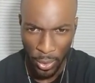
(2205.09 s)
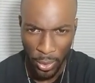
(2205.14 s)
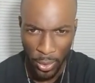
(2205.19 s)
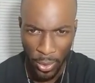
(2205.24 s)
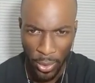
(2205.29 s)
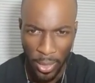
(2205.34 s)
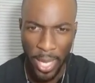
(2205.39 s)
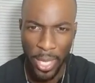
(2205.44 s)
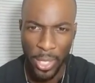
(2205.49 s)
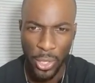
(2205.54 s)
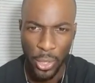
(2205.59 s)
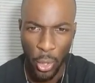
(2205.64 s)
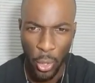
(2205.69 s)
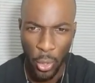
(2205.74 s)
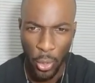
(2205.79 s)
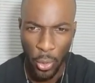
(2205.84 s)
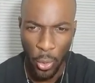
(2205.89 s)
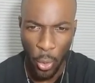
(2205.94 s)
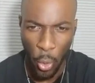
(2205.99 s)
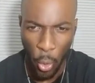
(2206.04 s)
that is
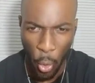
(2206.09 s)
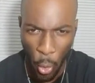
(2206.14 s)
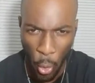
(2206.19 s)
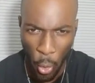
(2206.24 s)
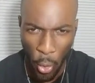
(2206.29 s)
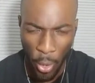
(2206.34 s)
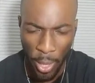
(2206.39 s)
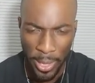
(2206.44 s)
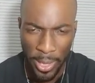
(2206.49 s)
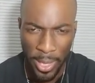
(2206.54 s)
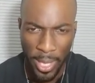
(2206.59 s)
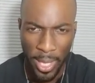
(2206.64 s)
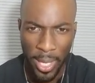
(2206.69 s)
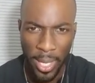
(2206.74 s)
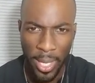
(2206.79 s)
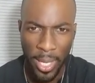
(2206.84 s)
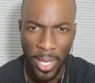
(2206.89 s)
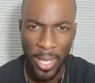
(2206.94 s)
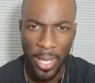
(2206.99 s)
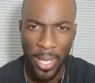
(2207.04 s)
on
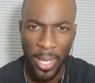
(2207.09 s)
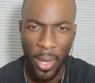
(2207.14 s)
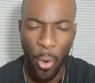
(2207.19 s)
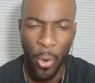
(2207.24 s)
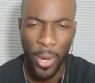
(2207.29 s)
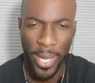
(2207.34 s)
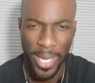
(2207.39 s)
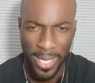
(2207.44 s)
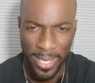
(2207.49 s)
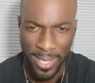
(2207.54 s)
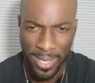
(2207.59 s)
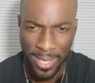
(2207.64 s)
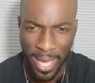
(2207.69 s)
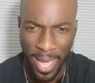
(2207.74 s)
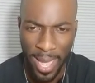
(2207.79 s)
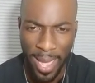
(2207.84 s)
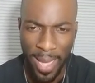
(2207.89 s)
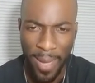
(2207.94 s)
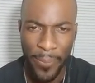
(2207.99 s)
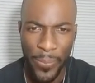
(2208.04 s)
or
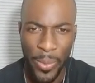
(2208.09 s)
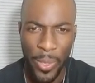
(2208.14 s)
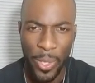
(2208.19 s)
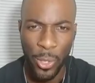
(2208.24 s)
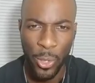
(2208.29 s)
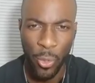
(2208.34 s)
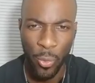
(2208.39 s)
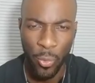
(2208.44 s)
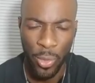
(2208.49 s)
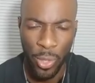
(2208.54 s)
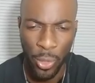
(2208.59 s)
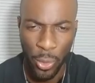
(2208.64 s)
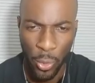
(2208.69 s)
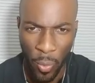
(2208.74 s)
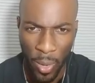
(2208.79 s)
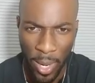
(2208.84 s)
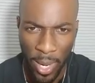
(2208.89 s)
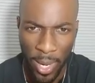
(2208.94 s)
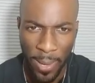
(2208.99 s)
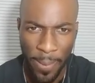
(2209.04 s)
inside the
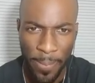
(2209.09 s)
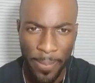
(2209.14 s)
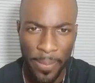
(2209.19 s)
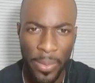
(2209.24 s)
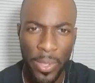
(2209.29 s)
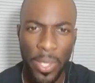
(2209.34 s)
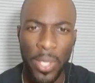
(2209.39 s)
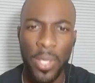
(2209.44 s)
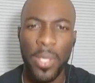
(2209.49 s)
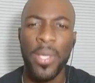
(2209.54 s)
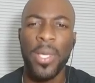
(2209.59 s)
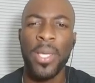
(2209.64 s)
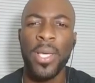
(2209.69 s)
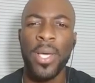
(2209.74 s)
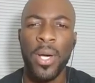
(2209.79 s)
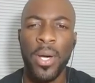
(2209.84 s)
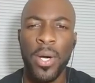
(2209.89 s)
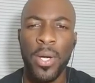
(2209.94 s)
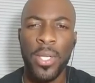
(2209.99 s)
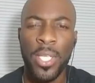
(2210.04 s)
thread,
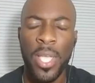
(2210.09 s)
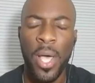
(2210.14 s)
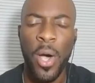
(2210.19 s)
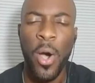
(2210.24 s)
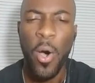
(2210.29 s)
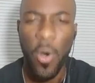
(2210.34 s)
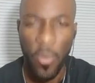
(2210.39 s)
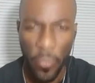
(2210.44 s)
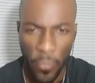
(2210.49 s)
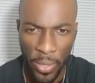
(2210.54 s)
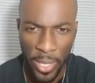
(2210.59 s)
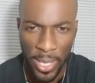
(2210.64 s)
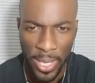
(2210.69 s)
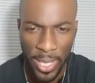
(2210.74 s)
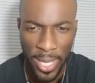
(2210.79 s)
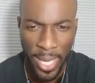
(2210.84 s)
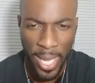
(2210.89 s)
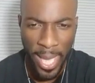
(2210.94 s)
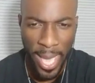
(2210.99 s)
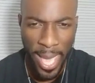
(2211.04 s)

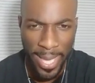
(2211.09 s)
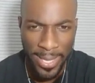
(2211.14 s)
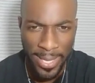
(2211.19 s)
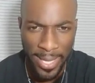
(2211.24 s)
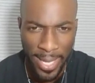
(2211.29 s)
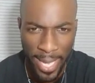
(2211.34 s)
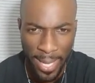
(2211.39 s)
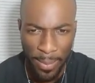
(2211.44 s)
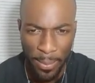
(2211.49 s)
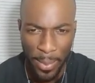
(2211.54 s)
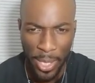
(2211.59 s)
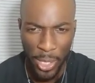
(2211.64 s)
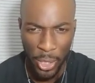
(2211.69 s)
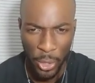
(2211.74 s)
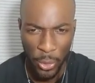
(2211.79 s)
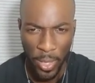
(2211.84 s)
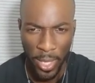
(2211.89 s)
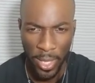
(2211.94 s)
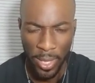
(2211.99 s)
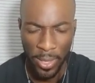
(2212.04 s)
hopefully as an
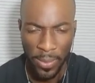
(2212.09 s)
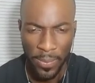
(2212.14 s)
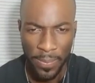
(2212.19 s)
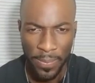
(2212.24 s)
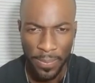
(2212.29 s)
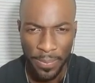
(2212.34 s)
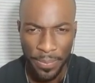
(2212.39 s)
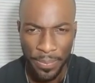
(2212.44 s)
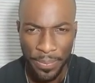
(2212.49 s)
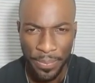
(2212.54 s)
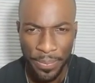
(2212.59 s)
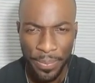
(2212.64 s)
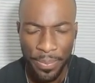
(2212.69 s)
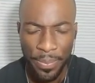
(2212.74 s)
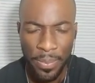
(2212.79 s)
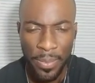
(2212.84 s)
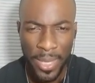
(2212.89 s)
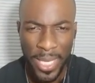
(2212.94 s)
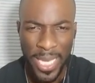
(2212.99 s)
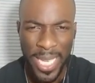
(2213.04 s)
administrator.
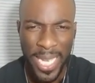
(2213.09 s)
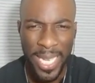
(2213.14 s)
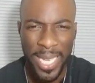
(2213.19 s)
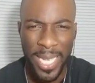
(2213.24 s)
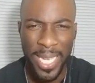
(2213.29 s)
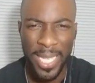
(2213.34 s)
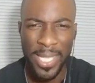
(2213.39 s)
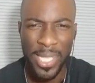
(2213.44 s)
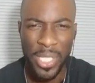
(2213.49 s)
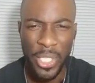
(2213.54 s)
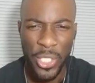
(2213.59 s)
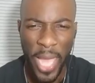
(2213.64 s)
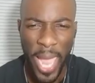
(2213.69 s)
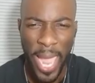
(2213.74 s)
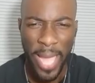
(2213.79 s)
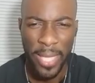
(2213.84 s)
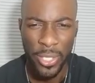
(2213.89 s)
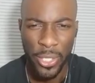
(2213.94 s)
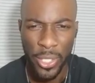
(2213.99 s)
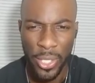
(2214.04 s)
And the
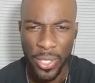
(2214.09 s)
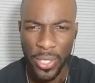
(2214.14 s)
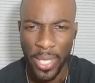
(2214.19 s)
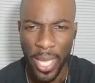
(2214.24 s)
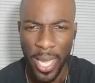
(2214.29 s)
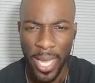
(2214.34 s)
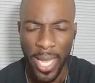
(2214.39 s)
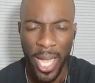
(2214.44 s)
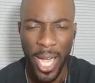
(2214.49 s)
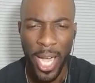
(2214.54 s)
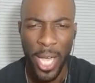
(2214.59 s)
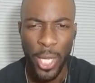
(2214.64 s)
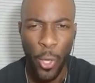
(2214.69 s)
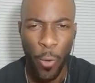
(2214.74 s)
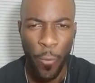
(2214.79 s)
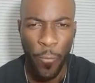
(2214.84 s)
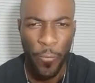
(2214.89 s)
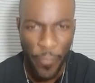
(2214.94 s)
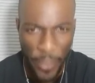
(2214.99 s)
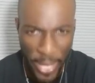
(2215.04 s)
chat should say
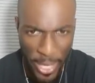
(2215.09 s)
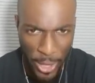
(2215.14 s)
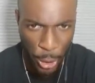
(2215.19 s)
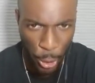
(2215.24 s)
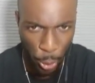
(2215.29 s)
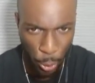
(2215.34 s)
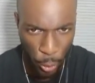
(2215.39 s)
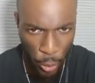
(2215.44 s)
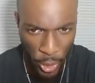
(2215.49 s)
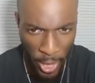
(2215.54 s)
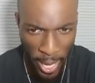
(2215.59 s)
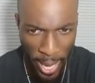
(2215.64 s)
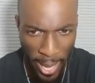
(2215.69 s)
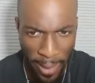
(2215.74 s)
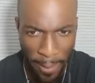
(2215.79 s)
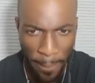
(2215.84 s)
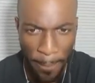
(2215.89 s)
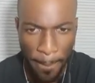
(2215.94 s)
unofficial chat.